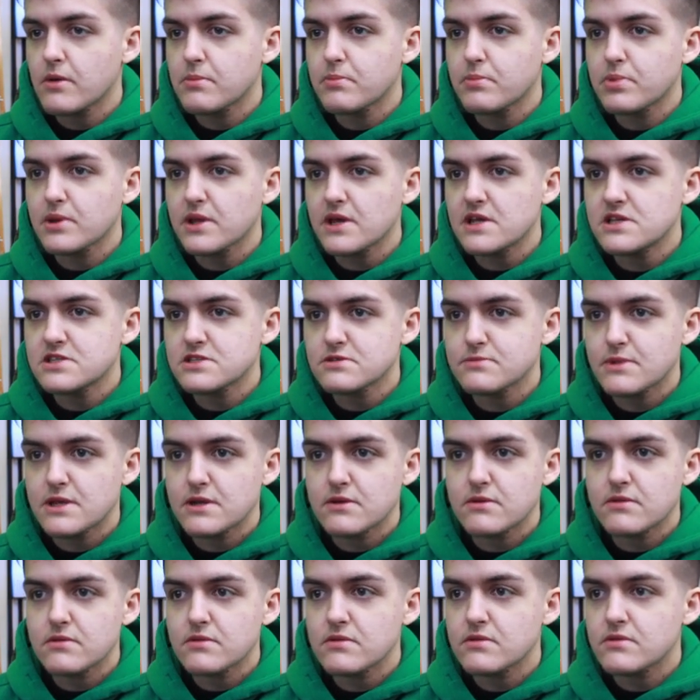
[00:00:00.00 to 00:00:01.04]
placement
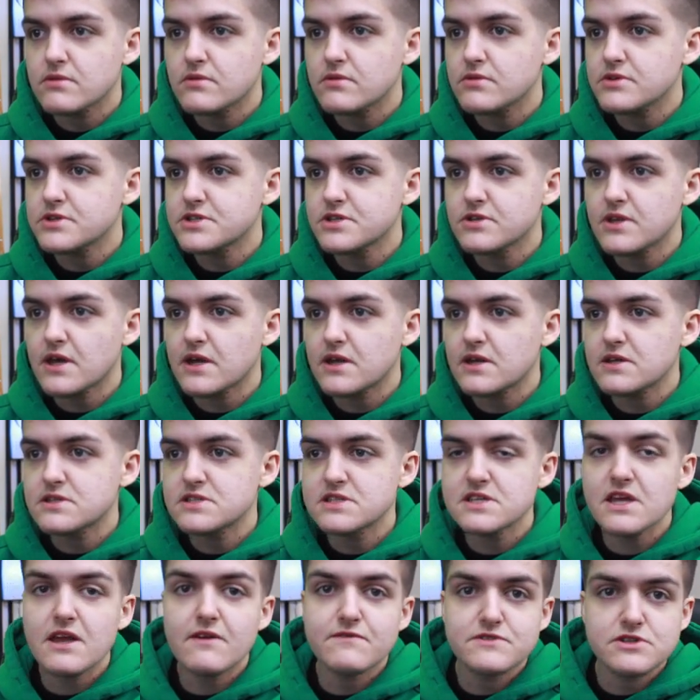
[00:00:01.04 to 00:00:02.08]
so that it
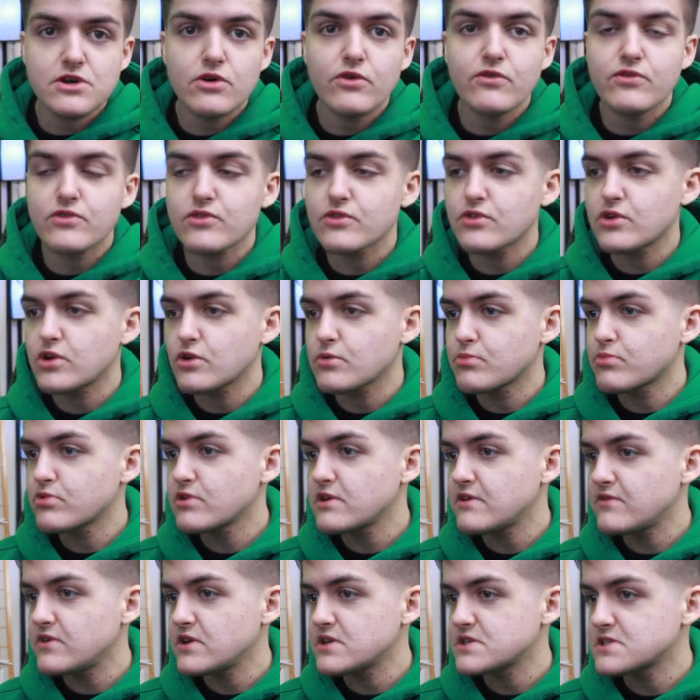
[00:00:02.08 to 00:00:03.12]
saves over your
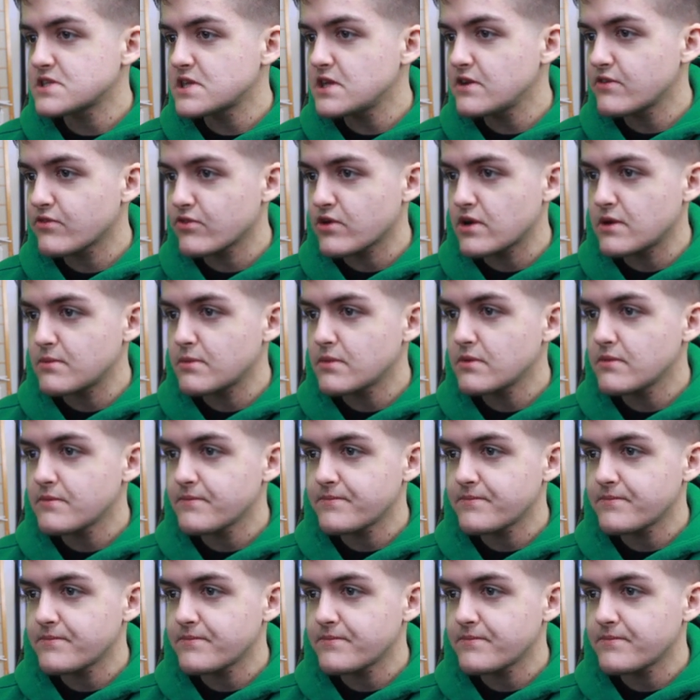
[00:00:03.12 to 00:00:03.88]
previous keyframe.